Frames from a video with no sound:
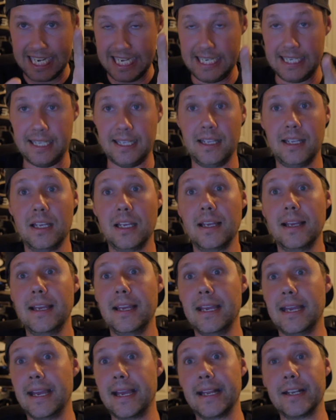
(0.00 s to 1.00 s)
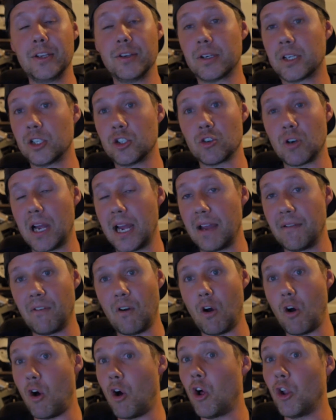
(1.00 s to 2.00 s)
it. And you can drive
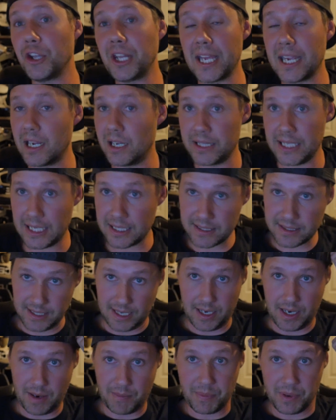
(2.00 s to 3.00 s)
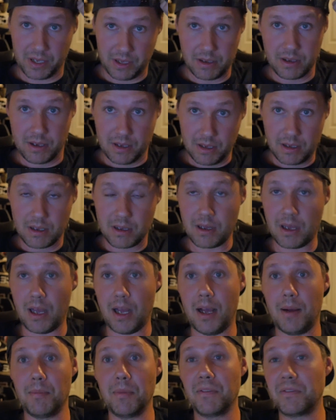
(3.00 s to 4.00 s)
all day on that setup.
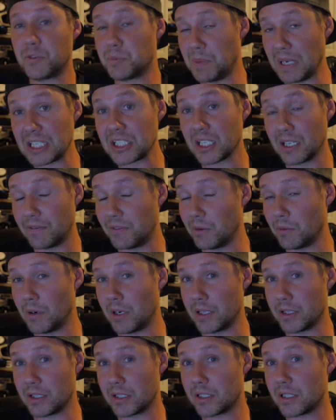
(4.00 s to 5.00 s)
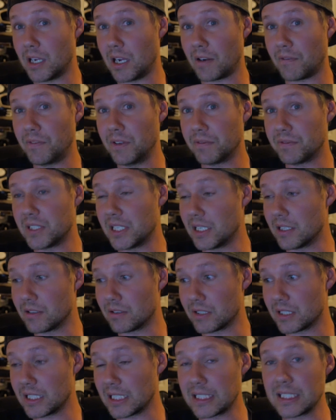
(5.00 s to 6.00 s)
Especially if you're running the stock 15s or
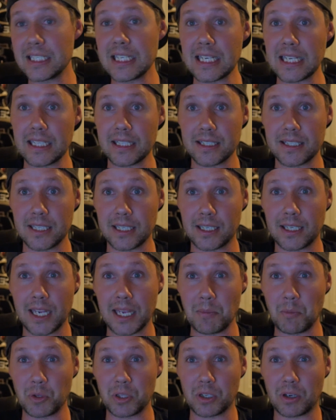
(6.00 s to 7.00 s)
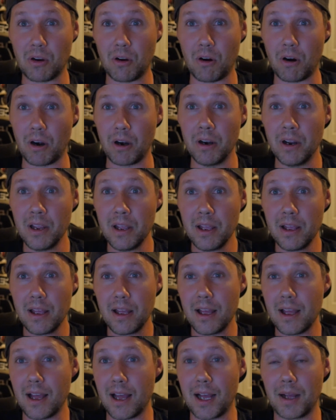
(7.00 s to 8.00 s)
16s that came with the car.
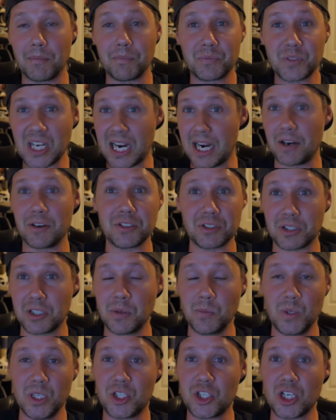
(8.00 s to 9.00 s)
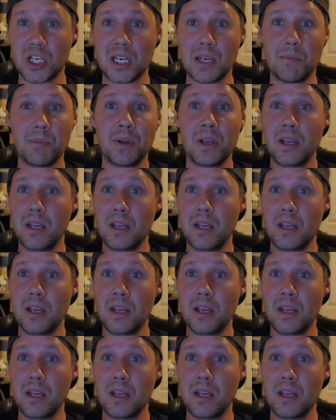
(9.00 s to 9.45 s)
Tires are going to be cheap